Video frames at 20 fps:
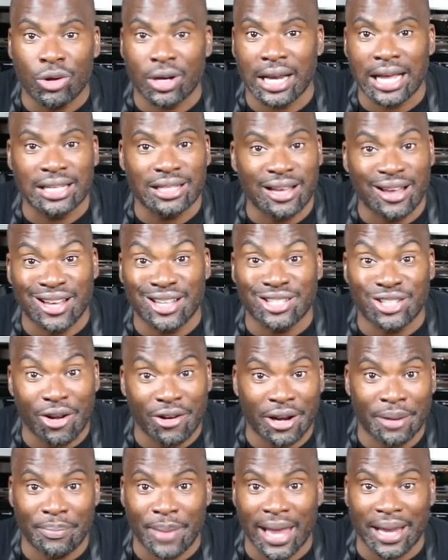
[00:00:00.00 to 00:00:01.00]
and that's how I
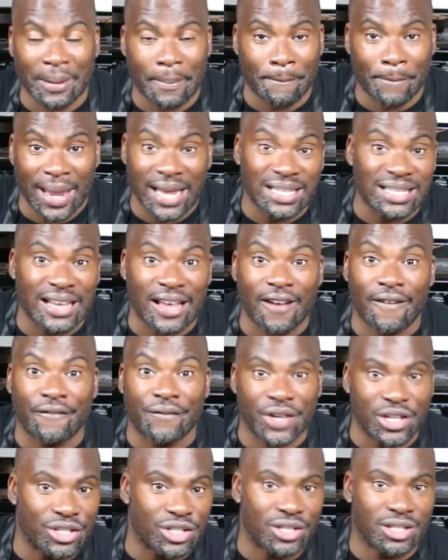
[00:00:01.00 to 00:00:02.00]
started back in Baytown
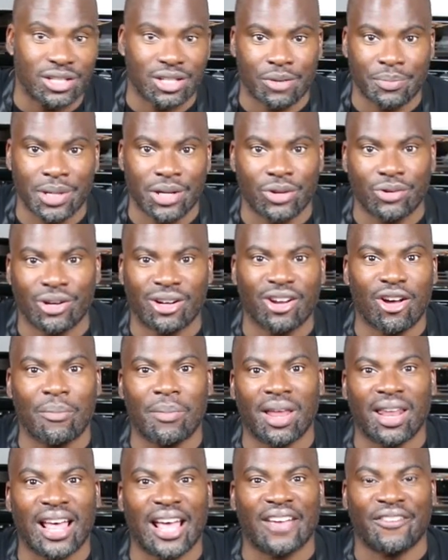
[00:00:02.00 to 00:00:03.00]
fishing. So I've been doing it all
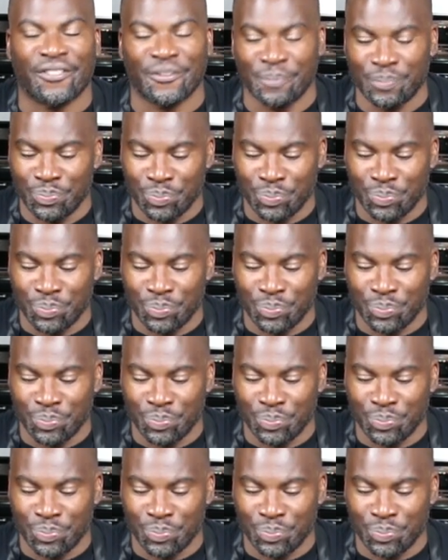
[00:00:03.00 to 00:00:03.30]
my life.